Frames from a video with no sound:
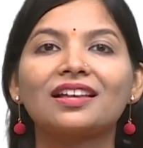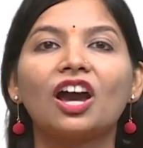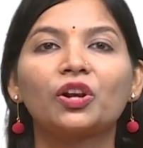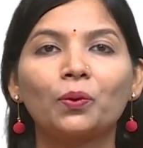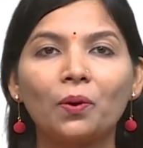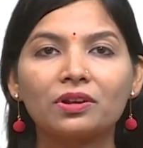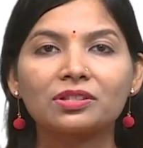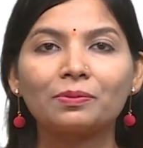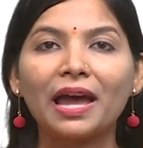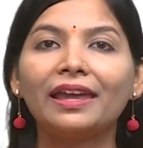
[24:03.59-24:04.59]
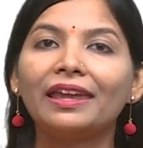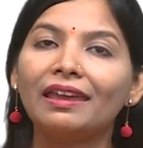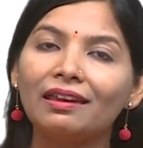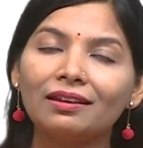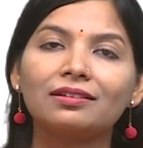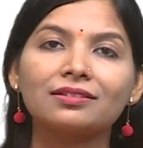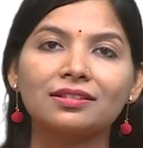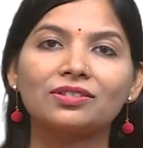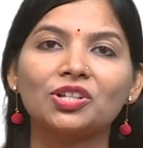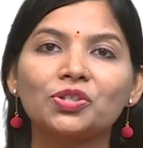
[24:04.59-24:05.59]
are caused by air
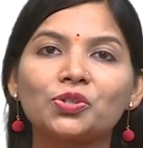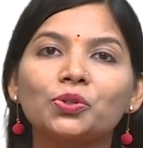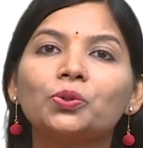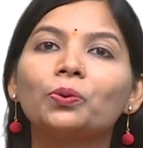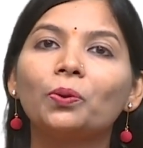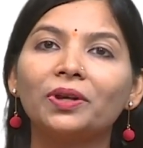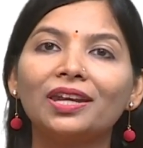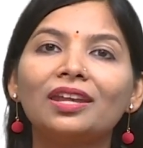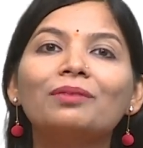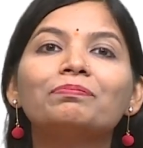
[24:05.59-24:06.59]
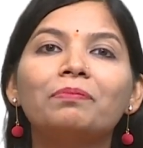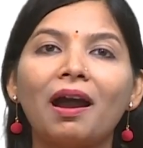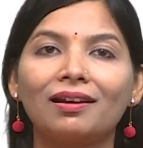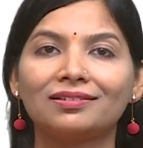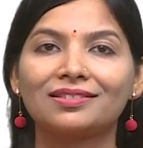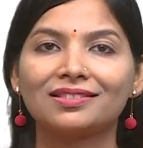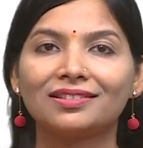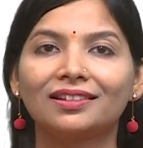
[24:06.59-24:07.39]
resistance to rotating parts.